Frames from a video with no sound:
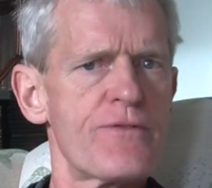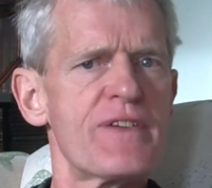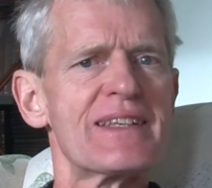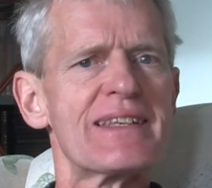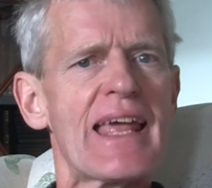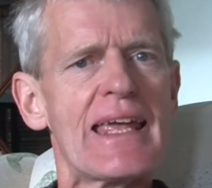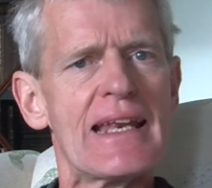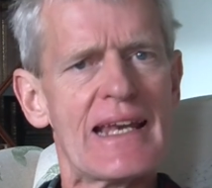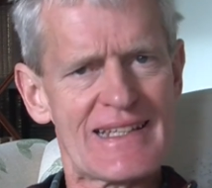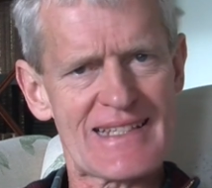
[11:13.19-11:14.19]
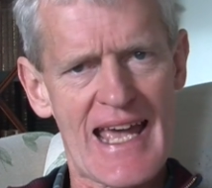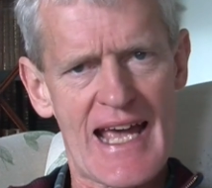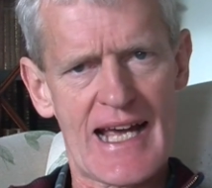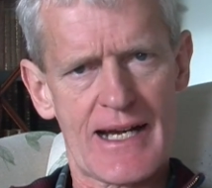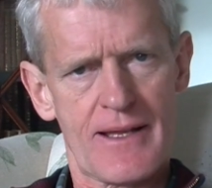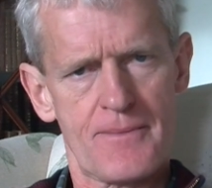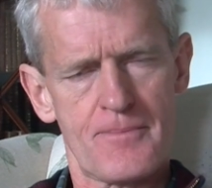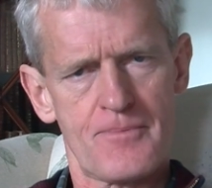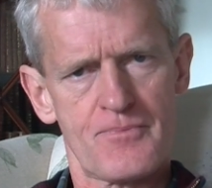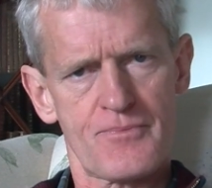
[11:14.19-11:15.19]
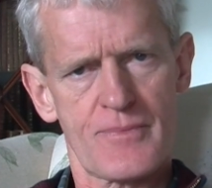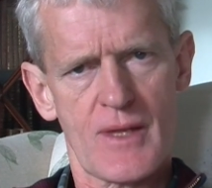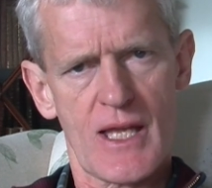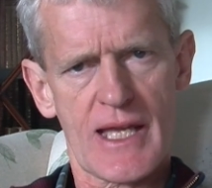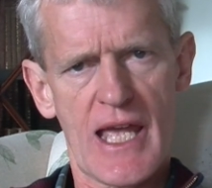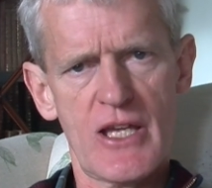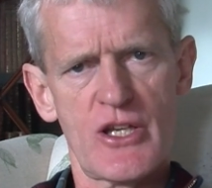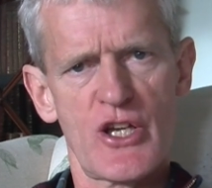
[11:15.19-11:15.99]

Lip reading: fideliter, okay?